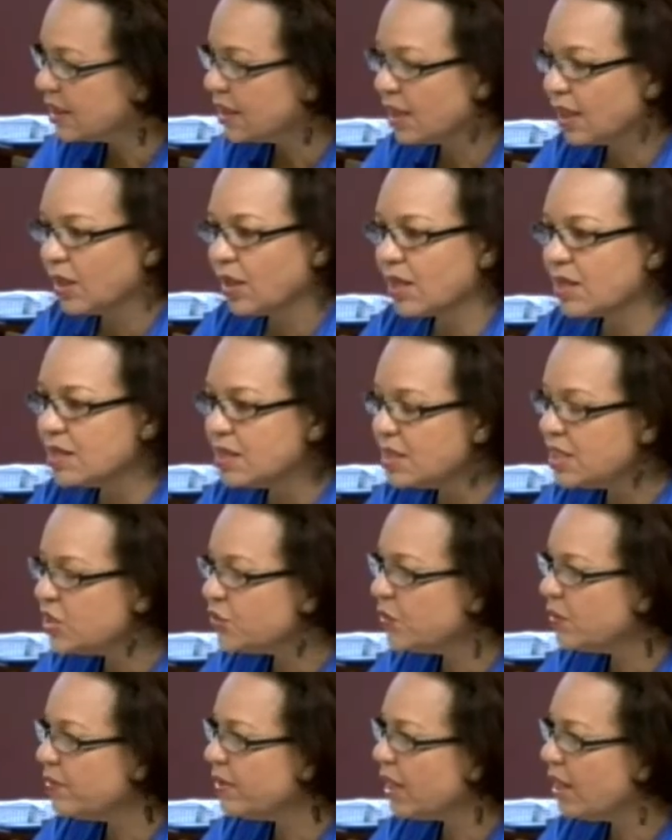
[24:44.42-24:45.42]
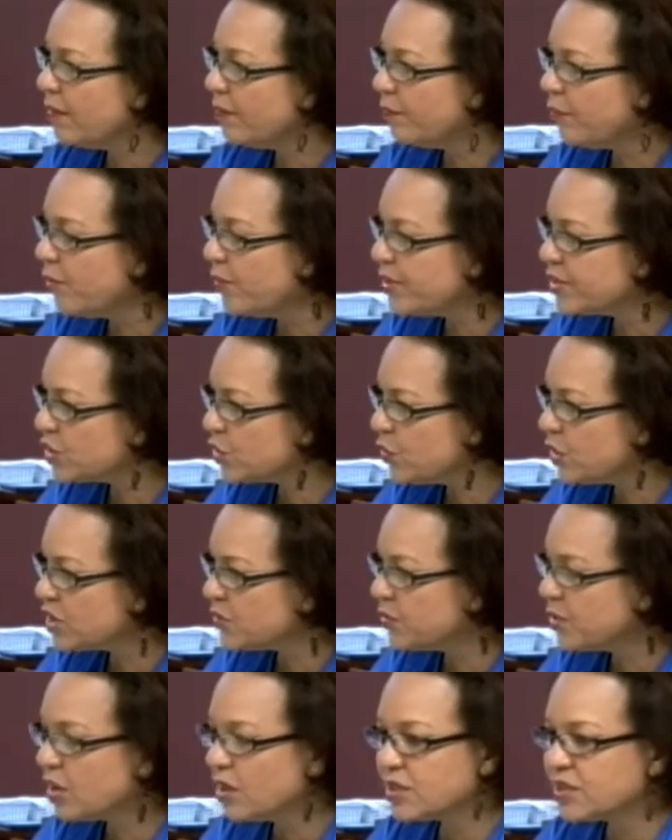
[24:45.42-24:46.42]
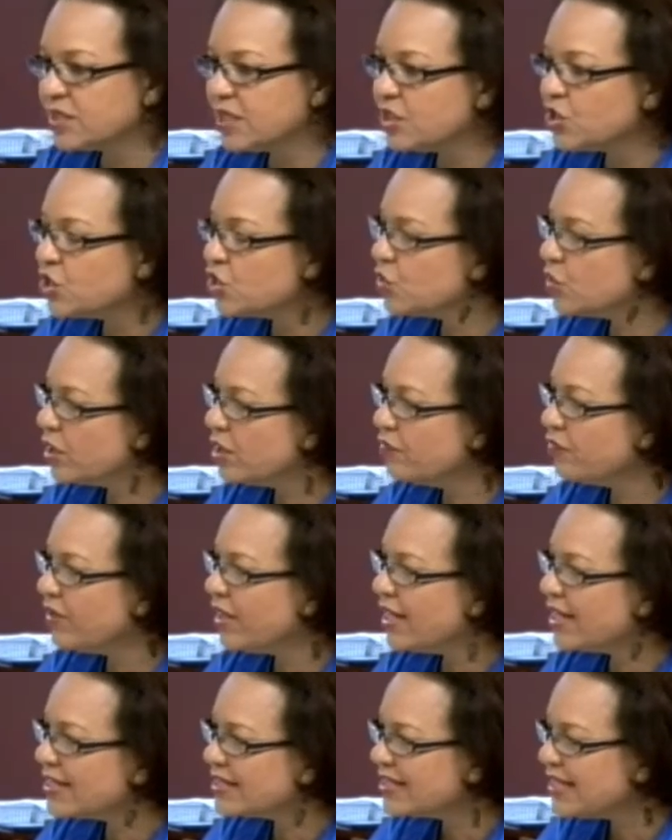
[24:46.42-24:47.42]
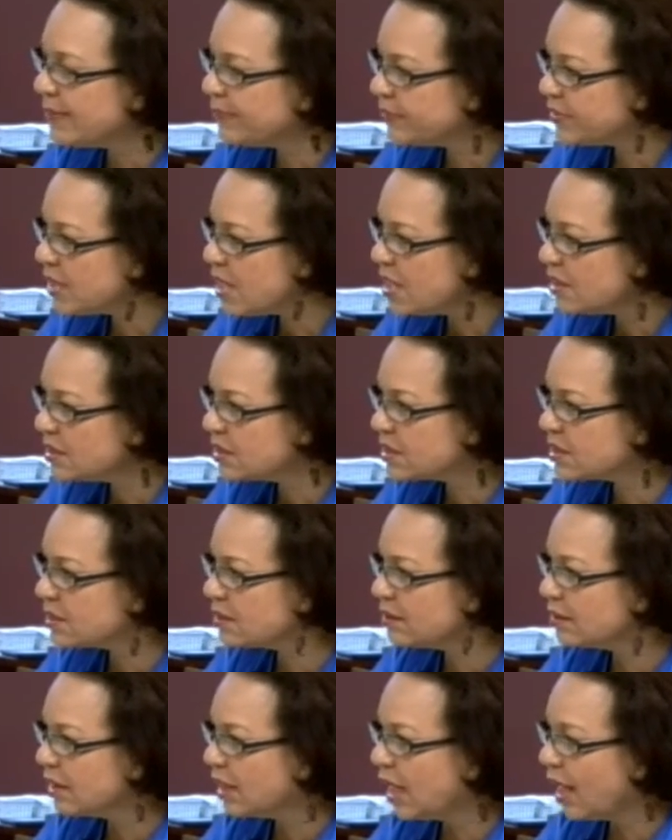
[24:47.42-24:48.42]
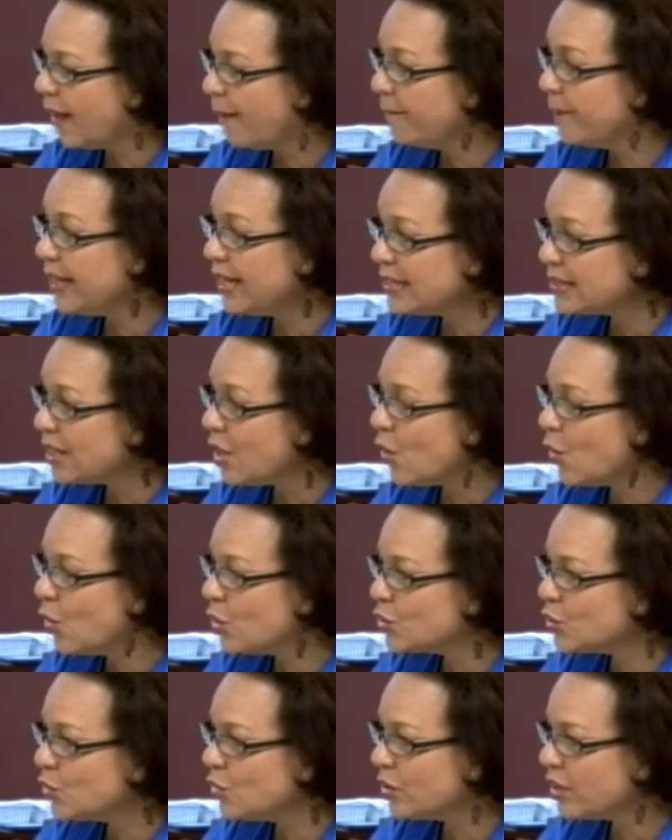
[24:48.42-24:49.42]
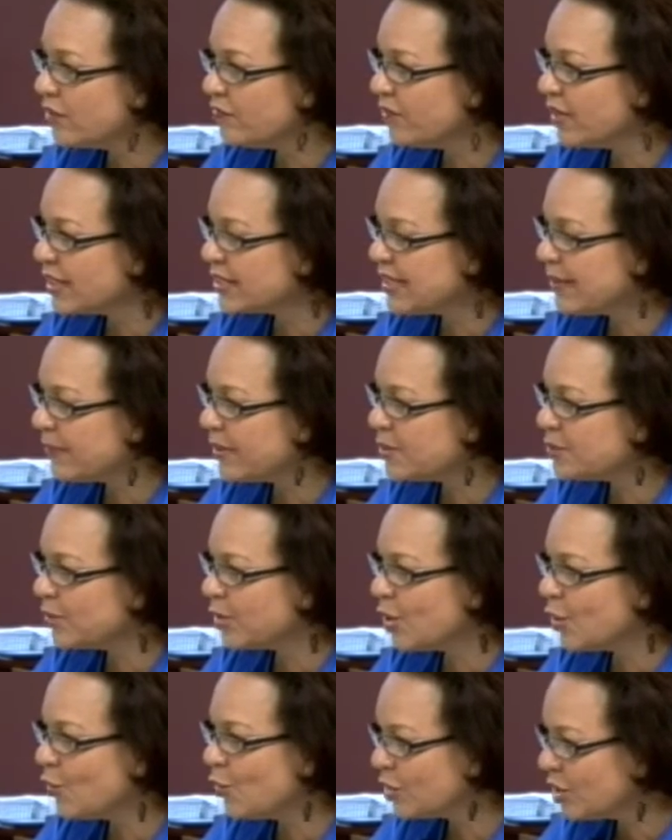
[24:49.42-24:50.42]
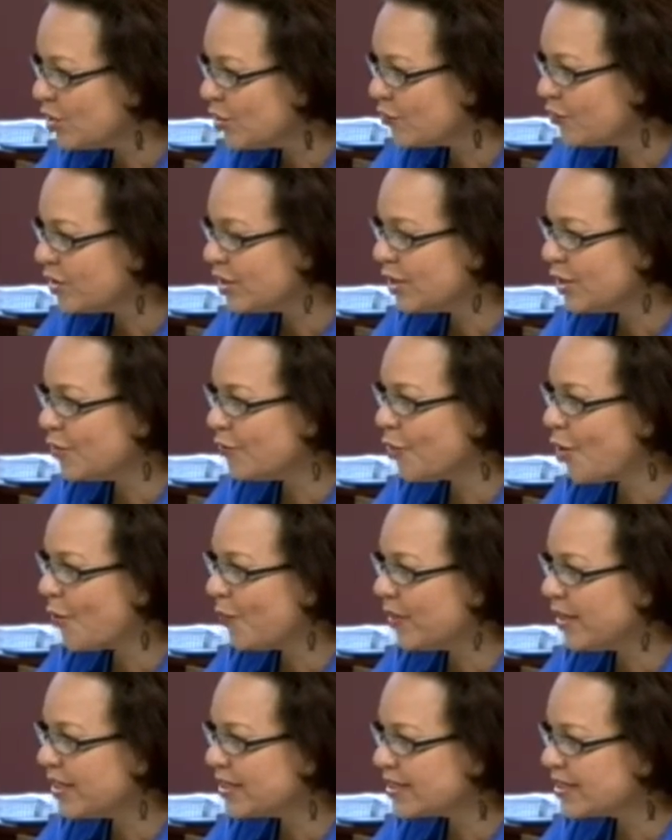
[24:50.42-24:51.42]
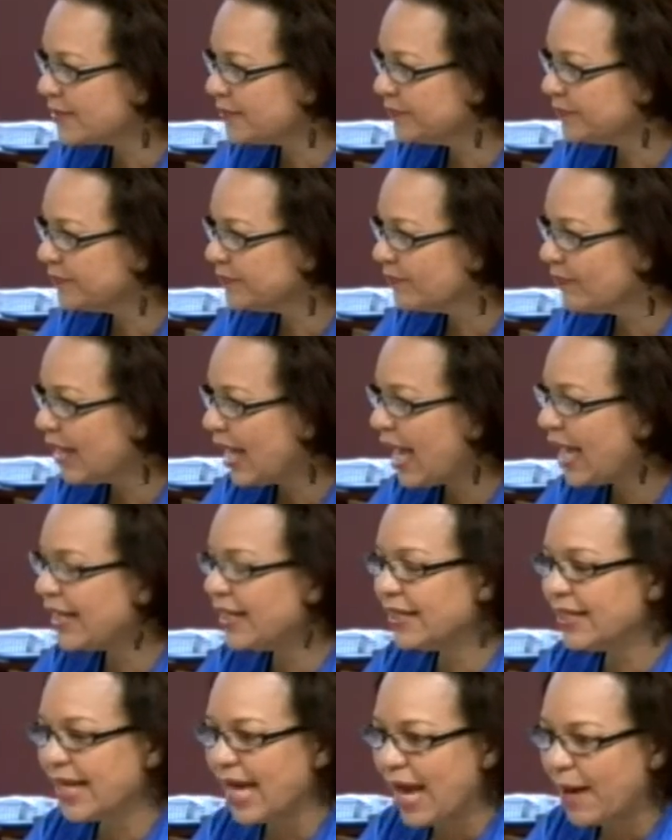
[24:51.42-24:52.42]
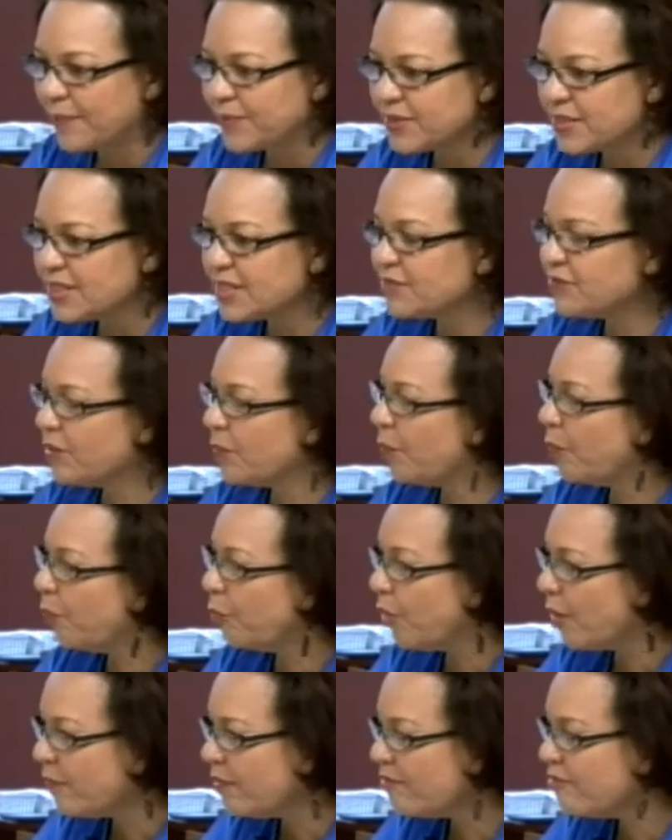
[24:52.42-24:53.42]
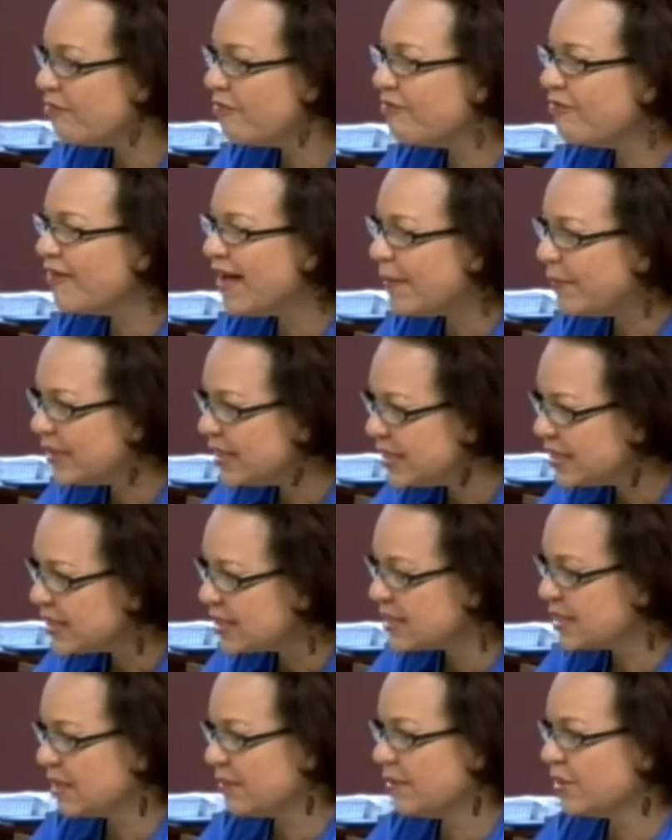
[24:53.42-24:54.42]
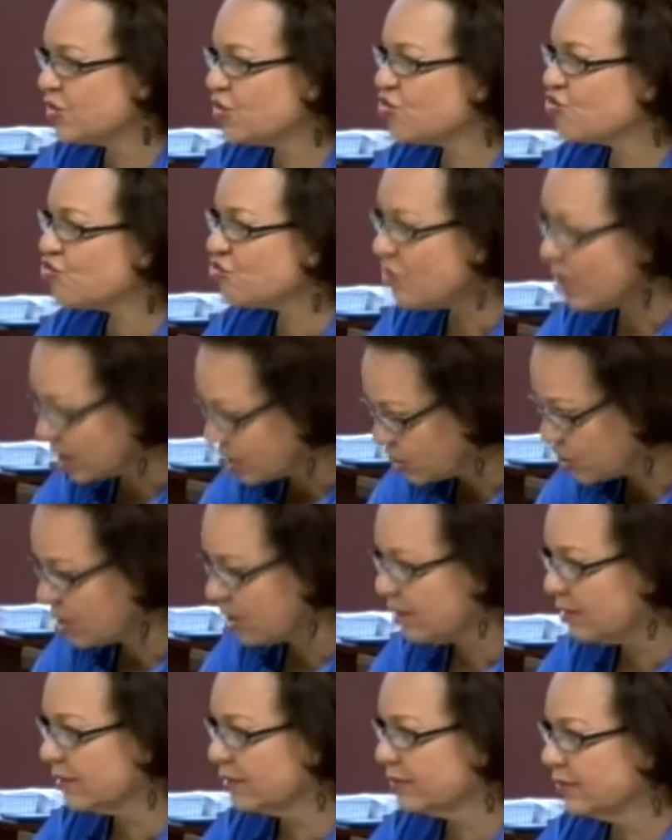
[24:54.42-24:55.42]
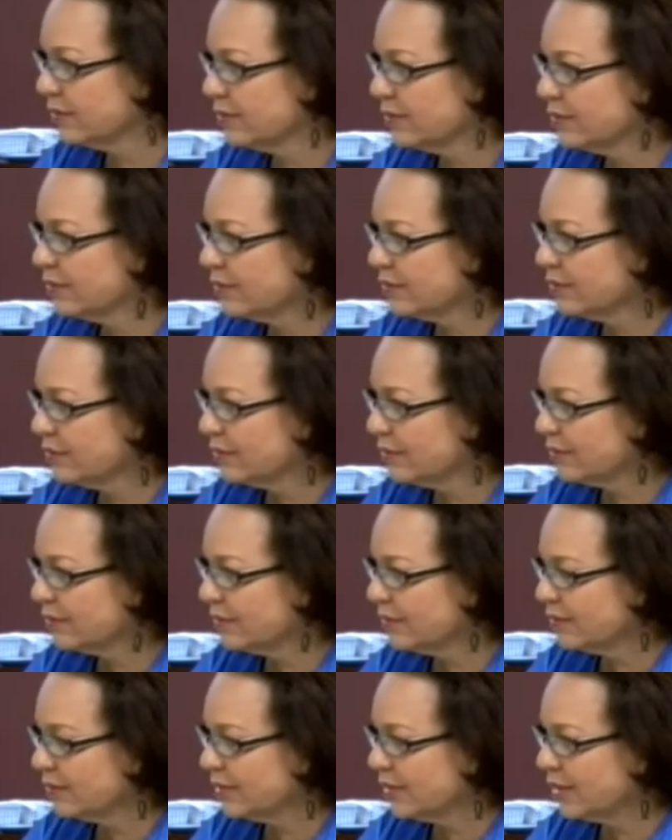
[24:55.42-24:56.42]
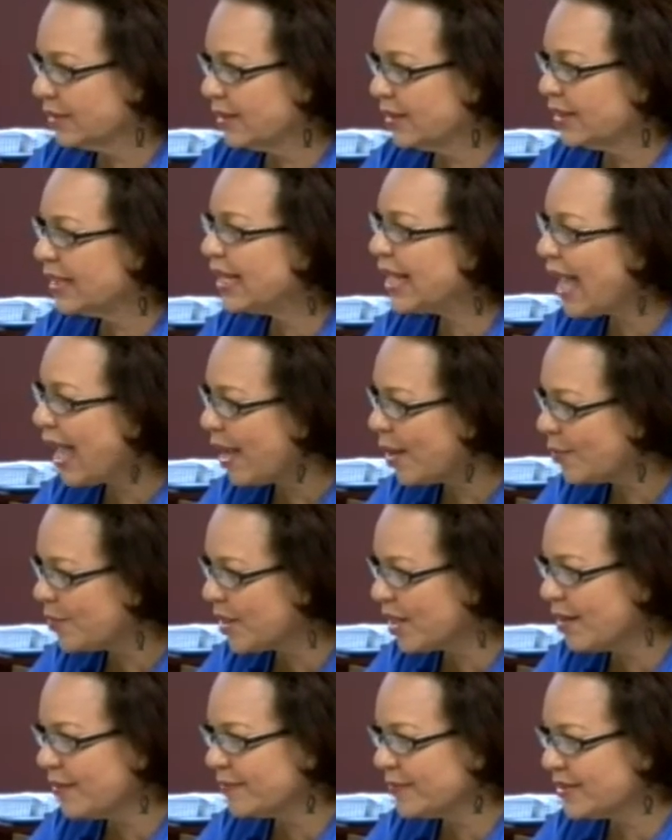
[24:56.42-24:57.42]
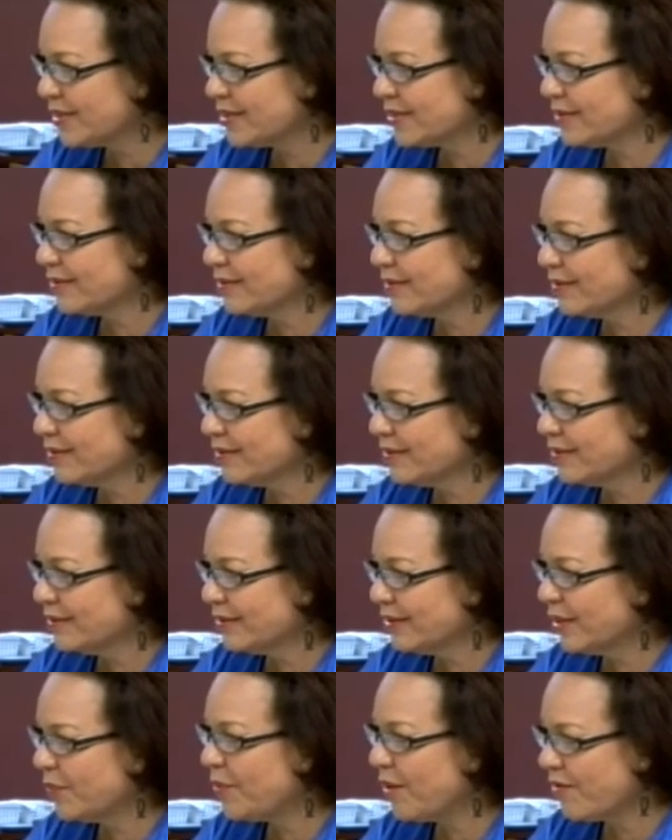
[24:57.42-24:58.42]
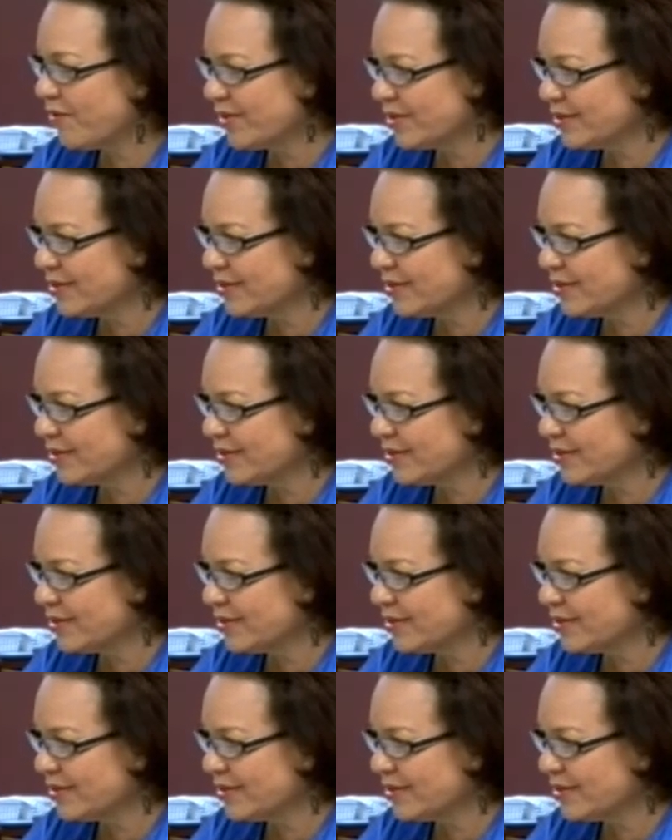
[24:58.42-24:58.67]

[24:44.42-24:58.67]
Girls will become promiscuous because they are just looking for acceptance. Males are also looking for acceptance, but they go to look for it in the wrong place. And in the absence of a proper family system and structure, the gang becomes the parent.